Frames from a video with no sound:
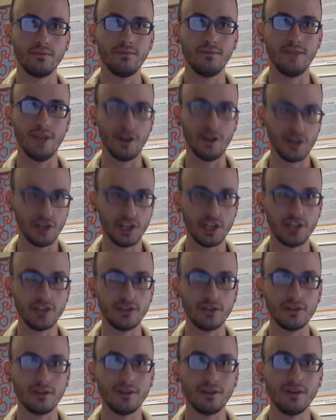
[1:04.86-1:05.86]
their
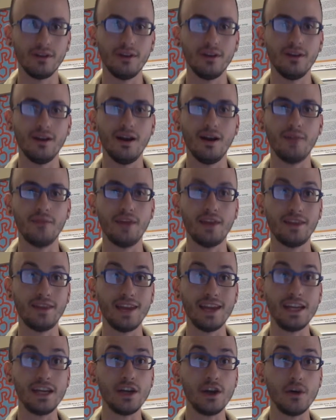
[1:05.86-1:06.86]
teacher, that
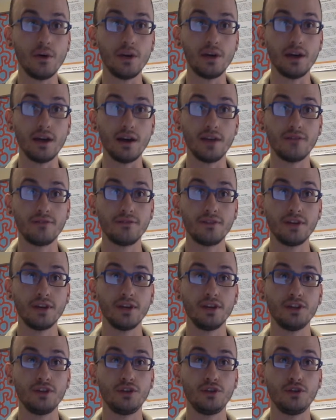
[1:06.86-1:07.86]
they know enough
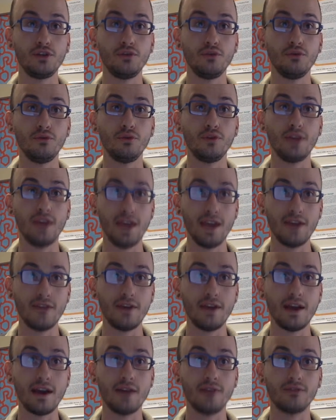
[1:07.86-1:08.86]
to
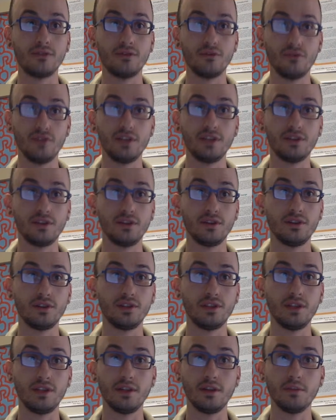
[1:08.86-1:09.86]
carry out the research
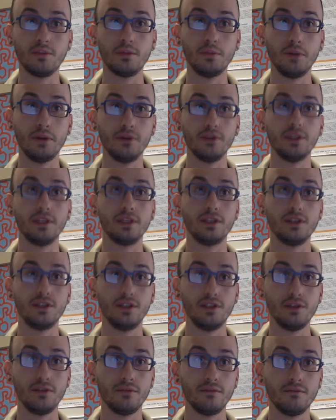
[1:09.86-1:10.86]
that they're proposing to
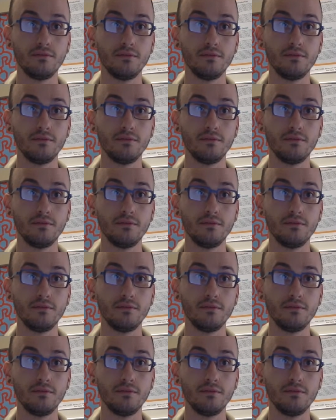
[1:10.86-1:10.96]
do,